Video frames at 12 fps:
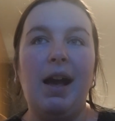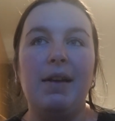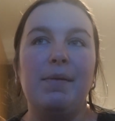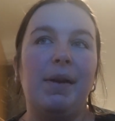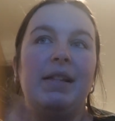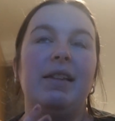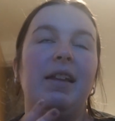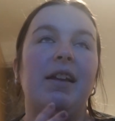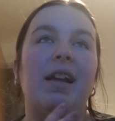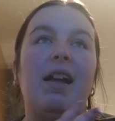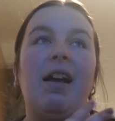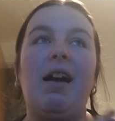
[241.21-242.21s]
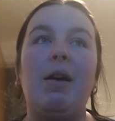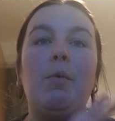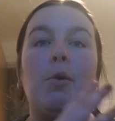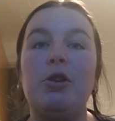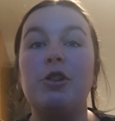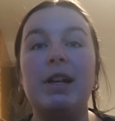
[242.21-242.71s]
I find that I
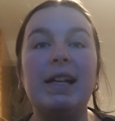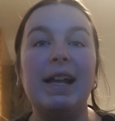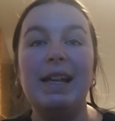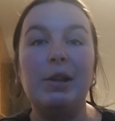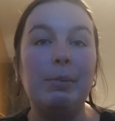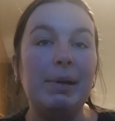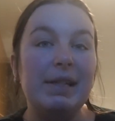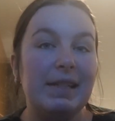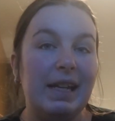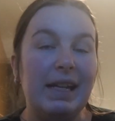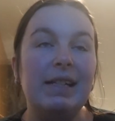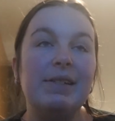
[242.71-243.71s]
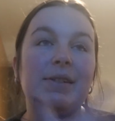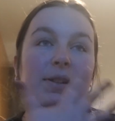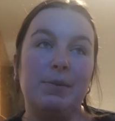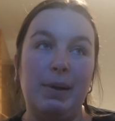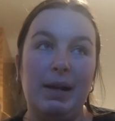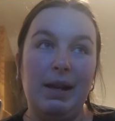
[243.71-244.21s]
want to try and get little bits in, so
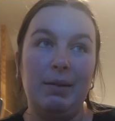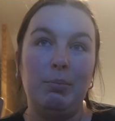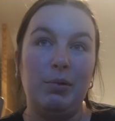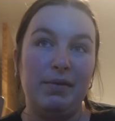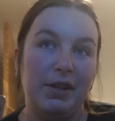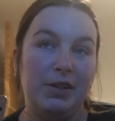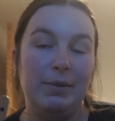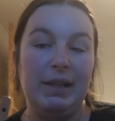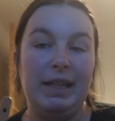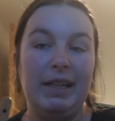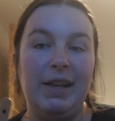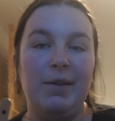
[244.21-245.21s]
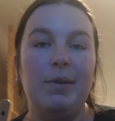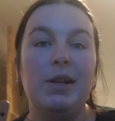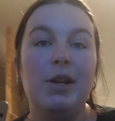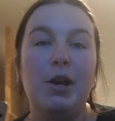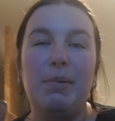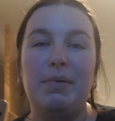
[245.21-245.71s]
that's why I prefer Duolingo.
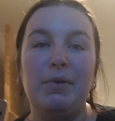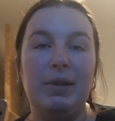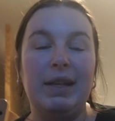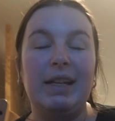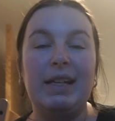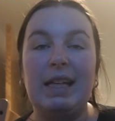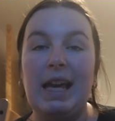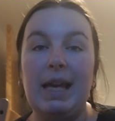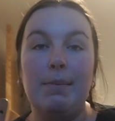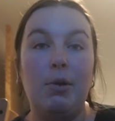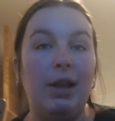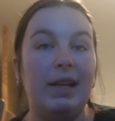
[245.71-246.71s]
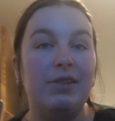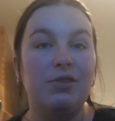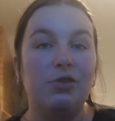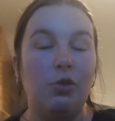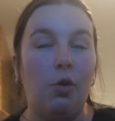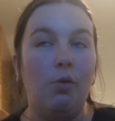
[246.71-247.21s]
But if you want like a game or like a
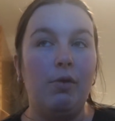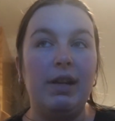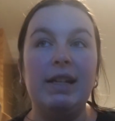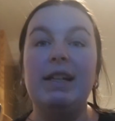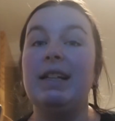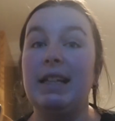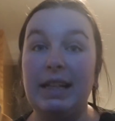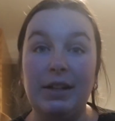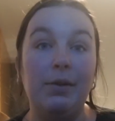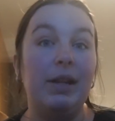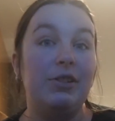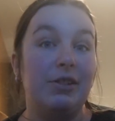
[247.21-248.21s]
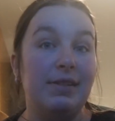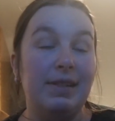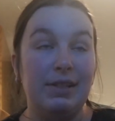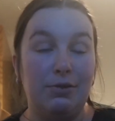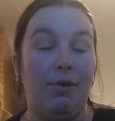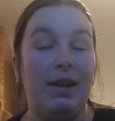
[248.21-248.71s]
story, Lingo Legends
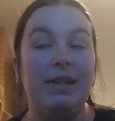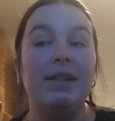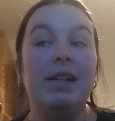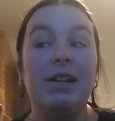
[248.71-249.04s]
is great.